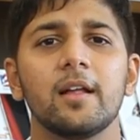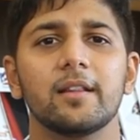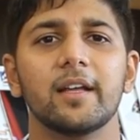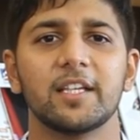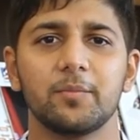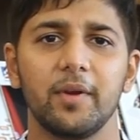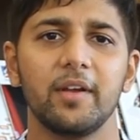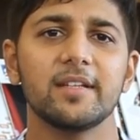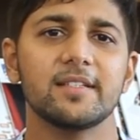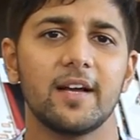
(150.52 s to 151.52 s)
The
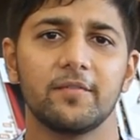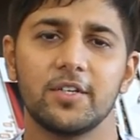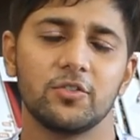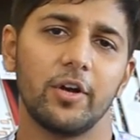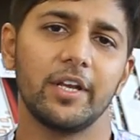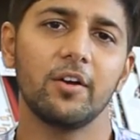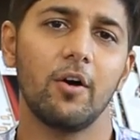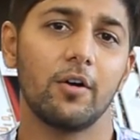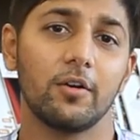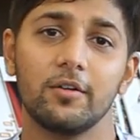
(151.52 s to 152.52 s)
experience after joining
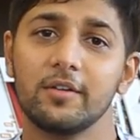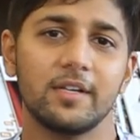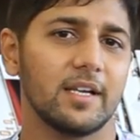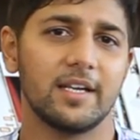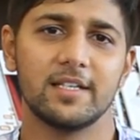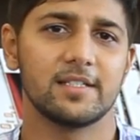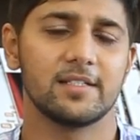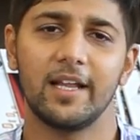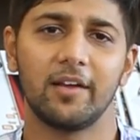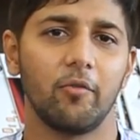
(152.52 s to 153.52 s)
Hong Kong
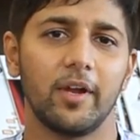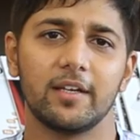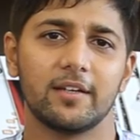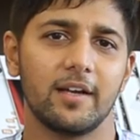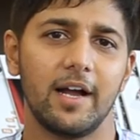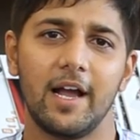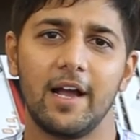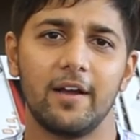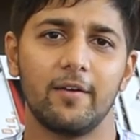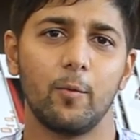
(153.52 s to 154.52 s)
is like great.
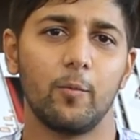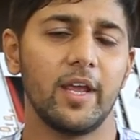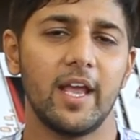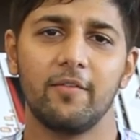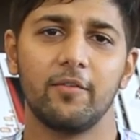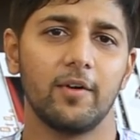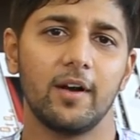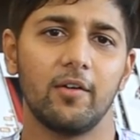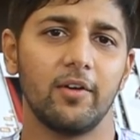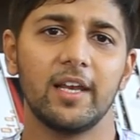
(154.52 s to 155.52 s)
Uh, we have
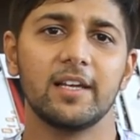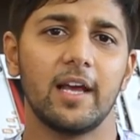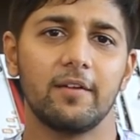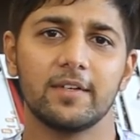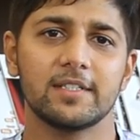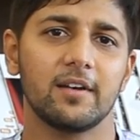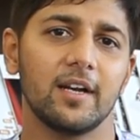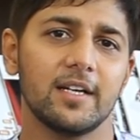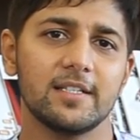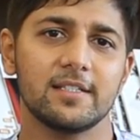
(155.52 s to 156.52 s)
a really diverse
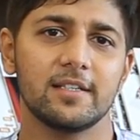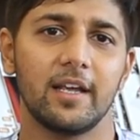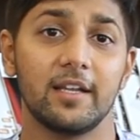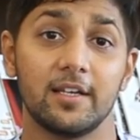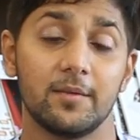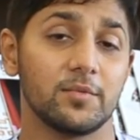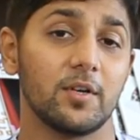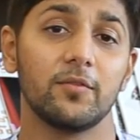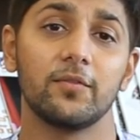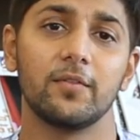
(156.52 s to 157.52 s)
class in terms
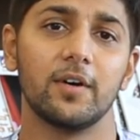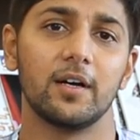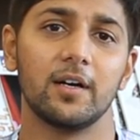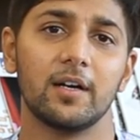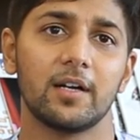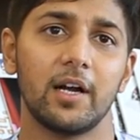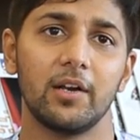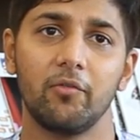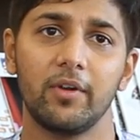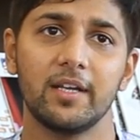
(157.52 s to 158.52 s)
of uh,
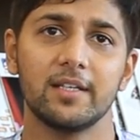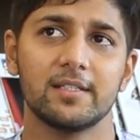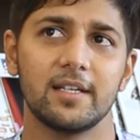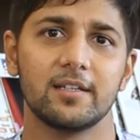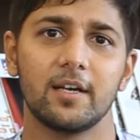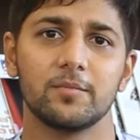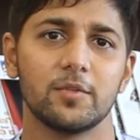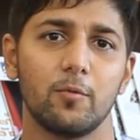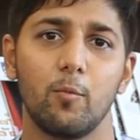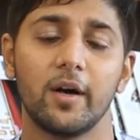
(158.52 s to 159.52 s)
countries, in terms
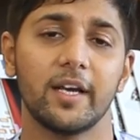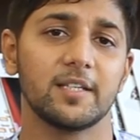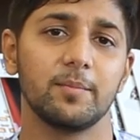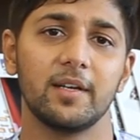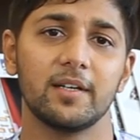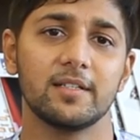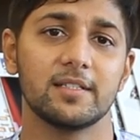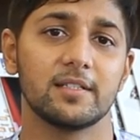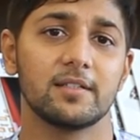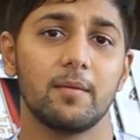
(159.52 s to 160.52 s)
of work
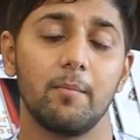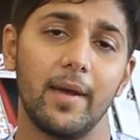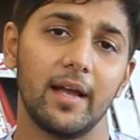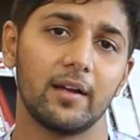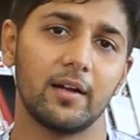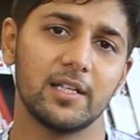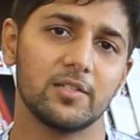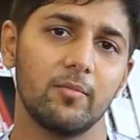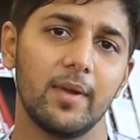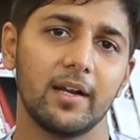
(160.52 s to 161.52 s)
experience, ba
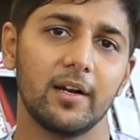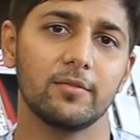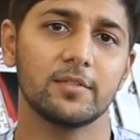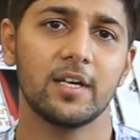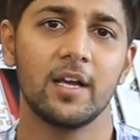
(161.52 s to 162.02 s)
cultural backgrounds.